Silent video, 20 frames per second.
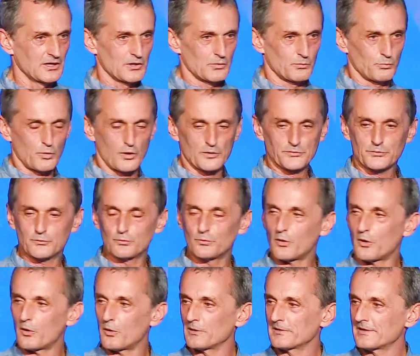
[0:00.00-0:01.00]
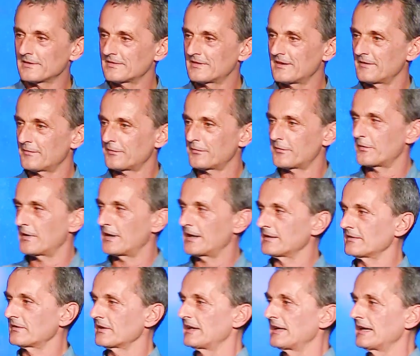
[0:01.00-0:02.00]
What do all the
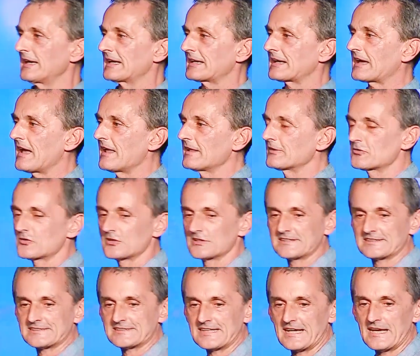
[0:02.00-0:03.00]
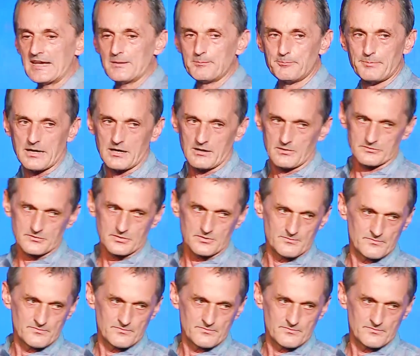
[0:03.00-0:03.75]
different cultures say about?